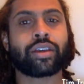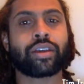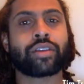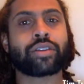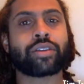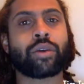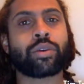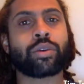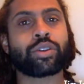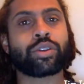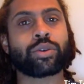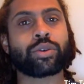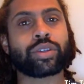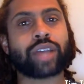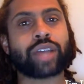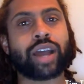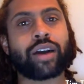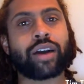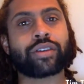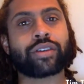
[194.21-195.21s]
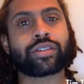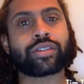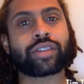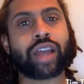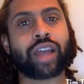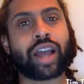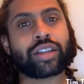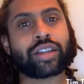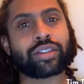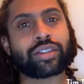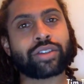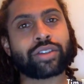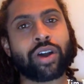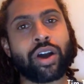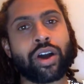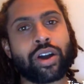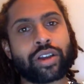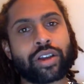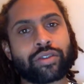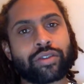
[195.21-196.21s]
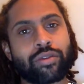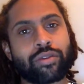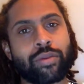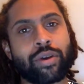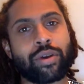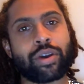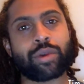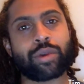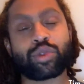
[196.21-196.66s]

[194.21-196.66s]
So I went to his house. I saw his remote.